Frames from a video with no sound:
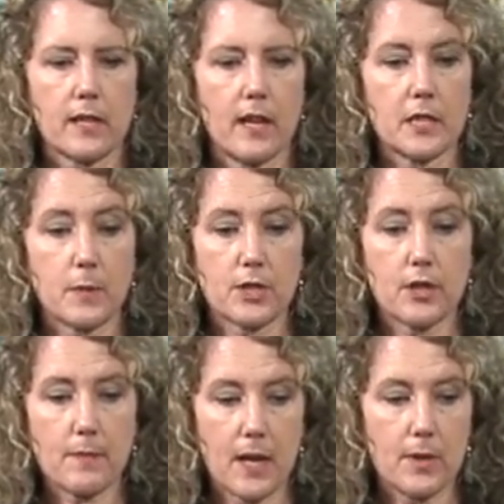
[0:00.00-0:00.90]
and especially
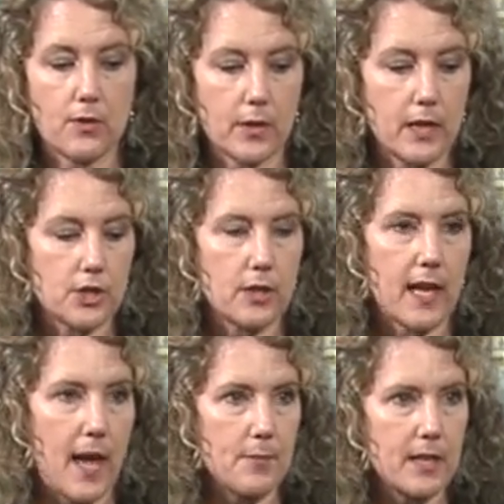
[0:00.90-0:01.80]
maybe your kitchen
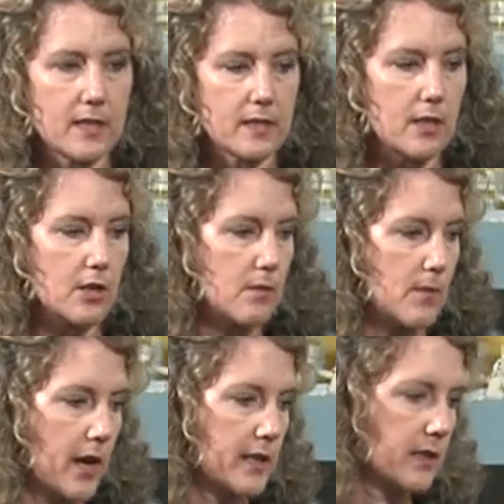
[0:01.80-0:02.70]
cabinets that you
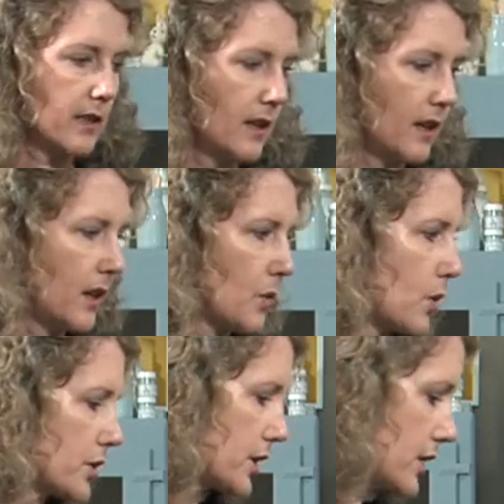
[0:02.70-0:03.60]
might want to